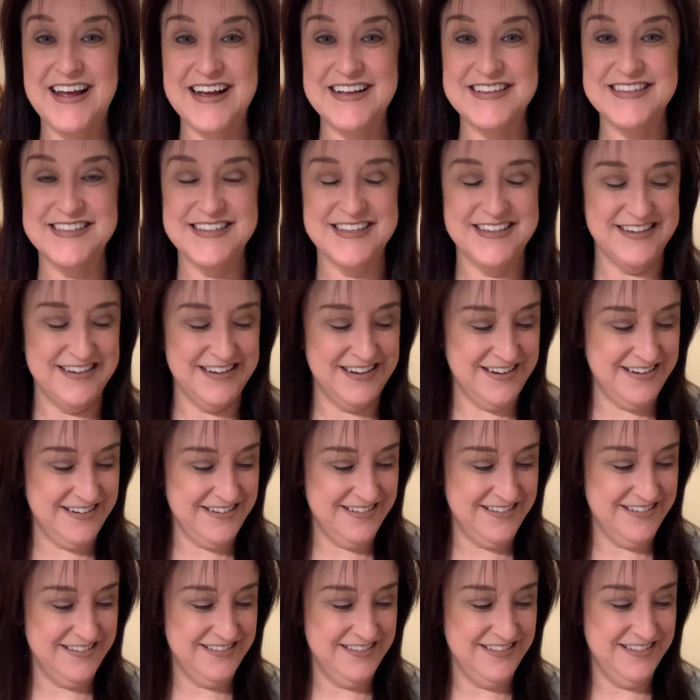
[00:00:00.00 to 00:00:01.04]
Etsy.
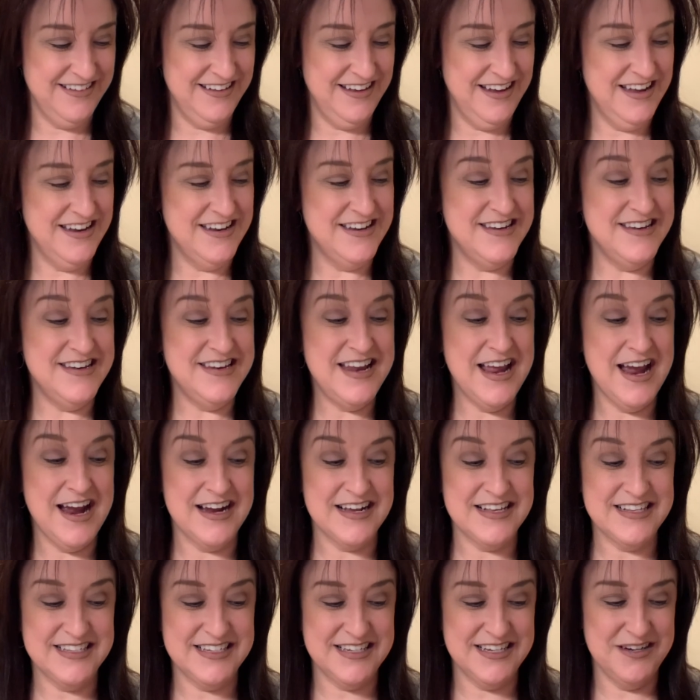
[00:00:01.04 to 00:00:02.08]

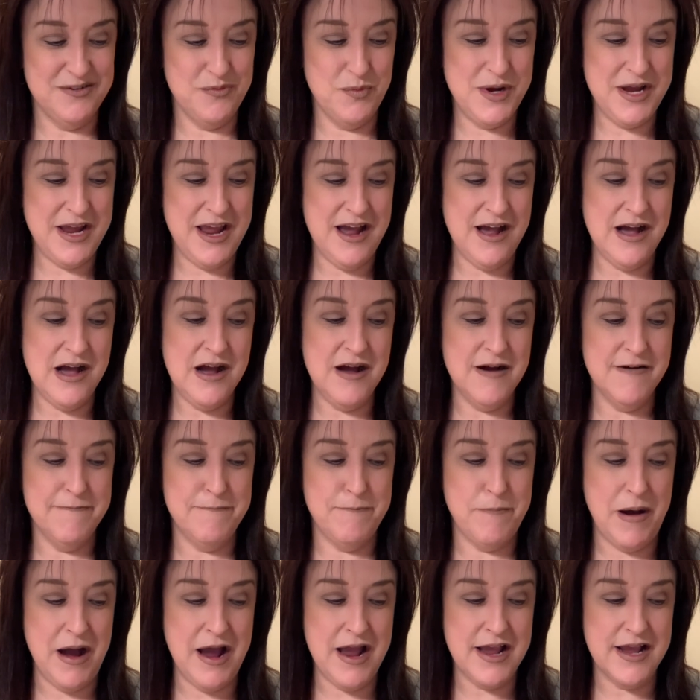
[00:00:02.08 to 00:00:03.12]
Next, we
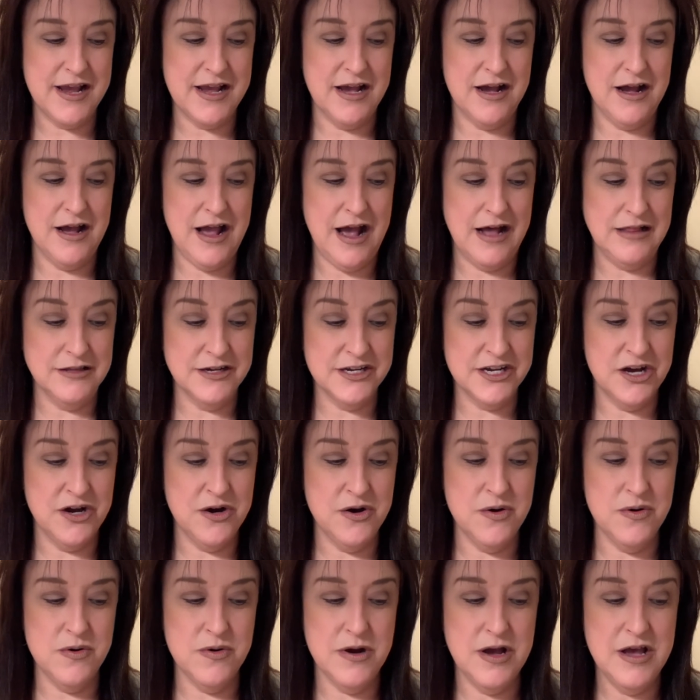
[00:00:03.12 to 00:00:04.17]
have by
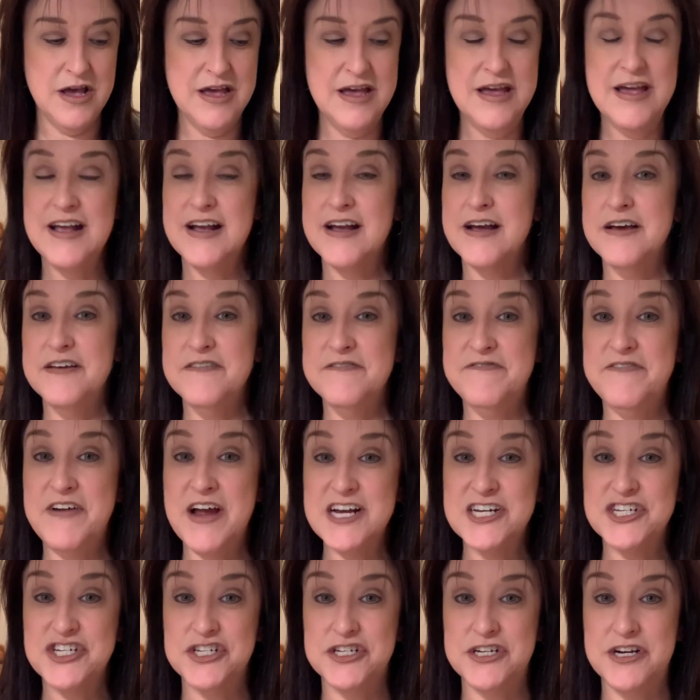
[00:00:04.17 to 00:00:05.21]
Calico
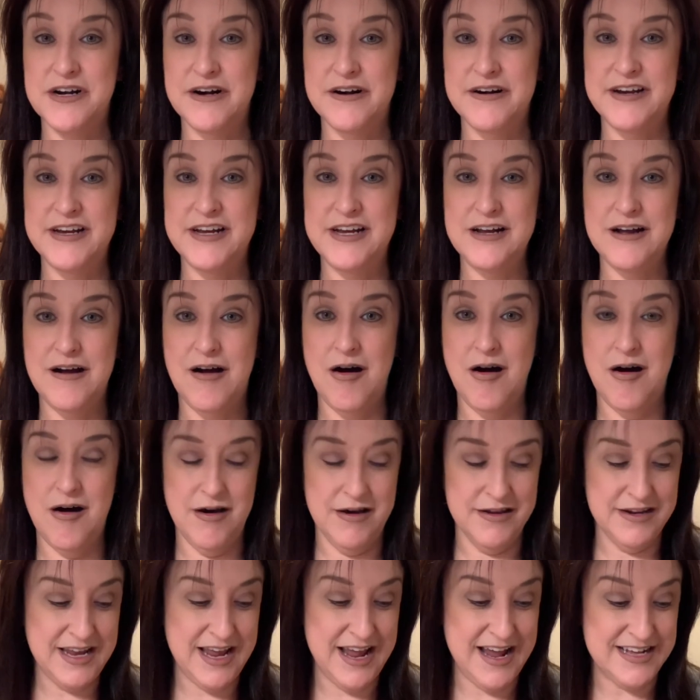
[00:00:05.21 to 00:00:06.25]
Confectionery
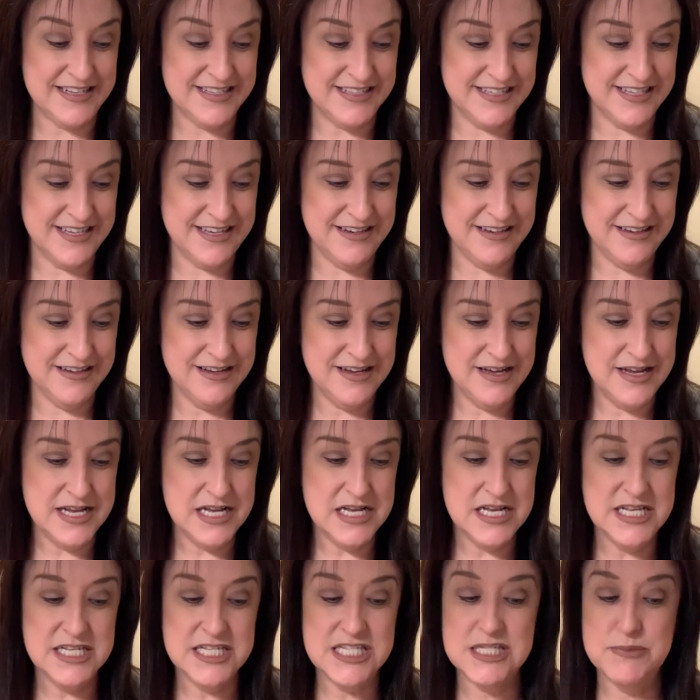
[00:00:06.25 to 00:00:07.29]
on Etsy,
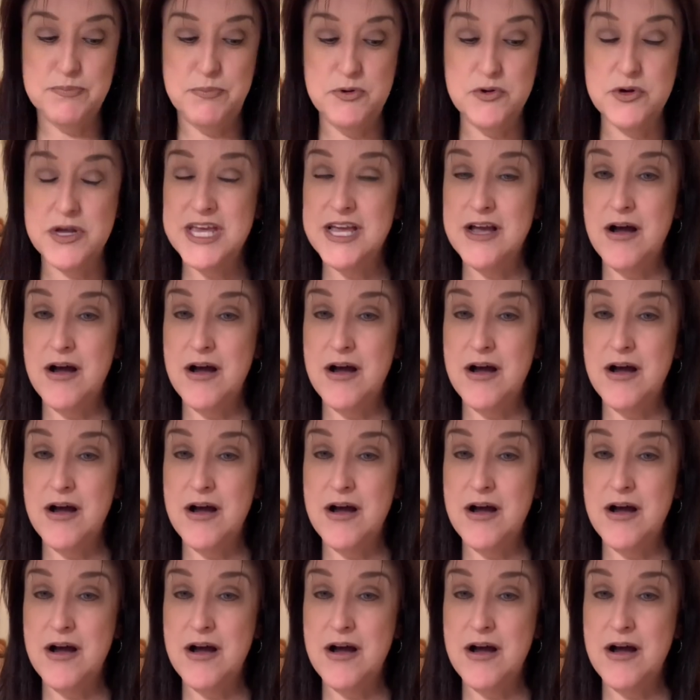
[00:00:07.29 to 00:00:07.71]
Spooky